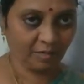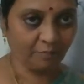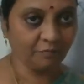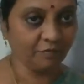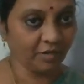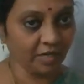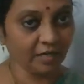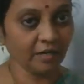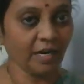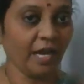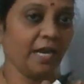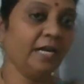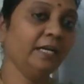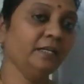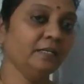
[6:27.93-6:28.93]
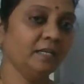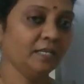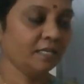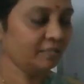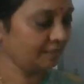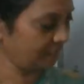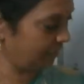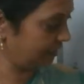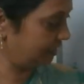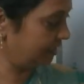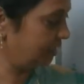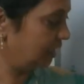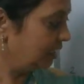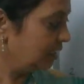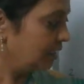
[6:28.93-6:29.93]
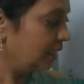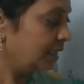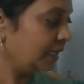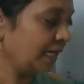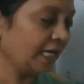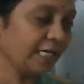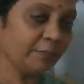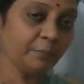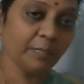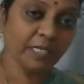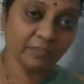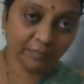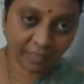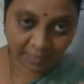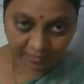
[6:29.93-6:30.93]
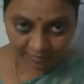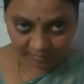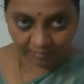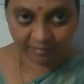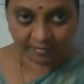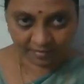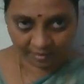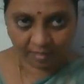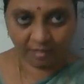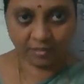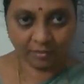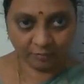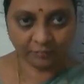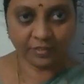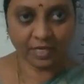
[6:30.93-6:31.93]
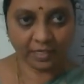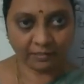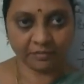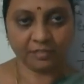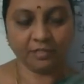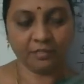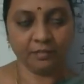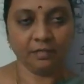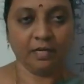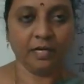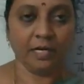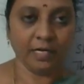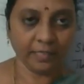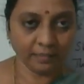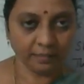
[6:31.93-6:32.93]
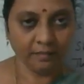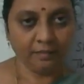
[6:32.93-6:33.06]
For and since. Time between start of the action and